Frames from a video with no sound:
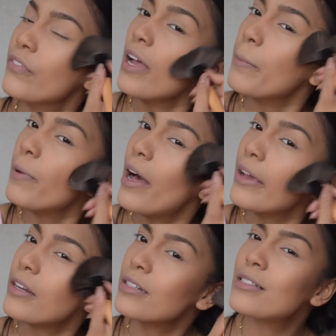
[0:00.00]

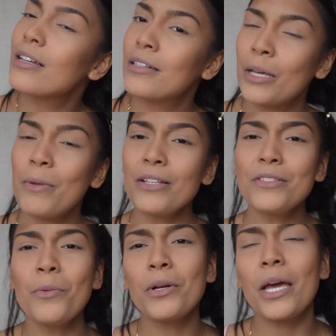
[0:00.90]
vampires.
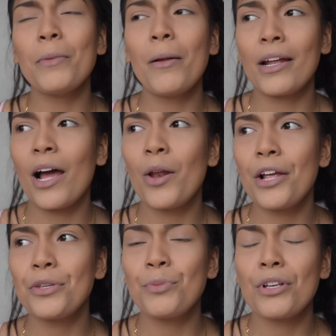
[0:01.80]
Imagine someone came out like, I'd
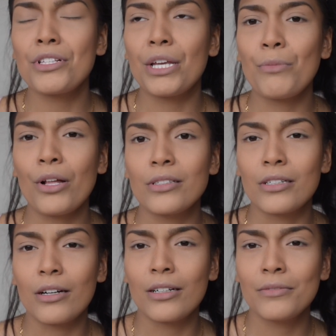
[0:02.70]
like to be a sea
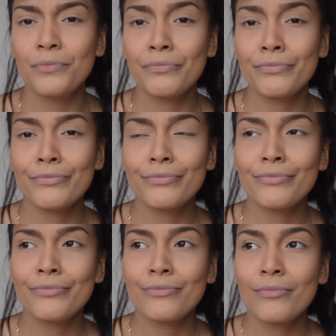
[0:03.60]
monster.
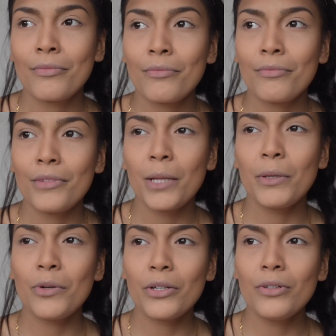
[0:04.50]
That'd
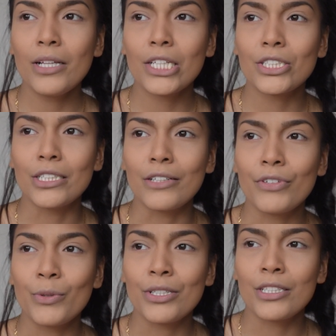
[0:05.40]
be quite cool actually,
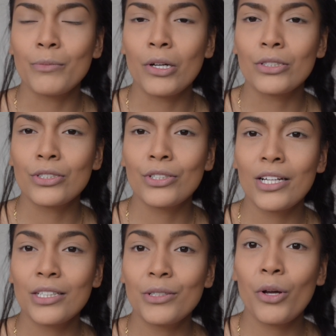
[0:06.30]
if you were a sea monster. You
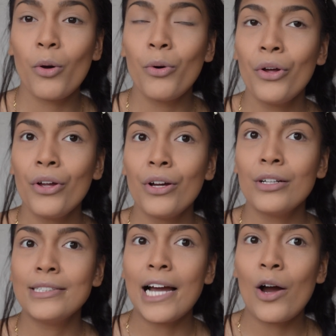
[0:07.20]
get to go
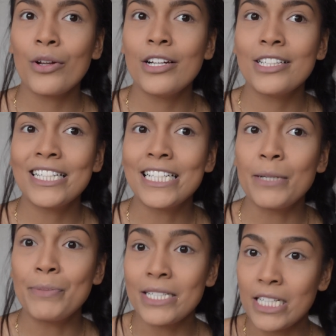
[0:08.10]
down in the
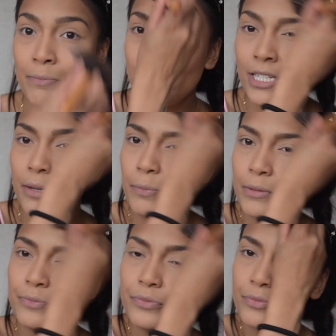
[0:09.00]
deep, deep, deep.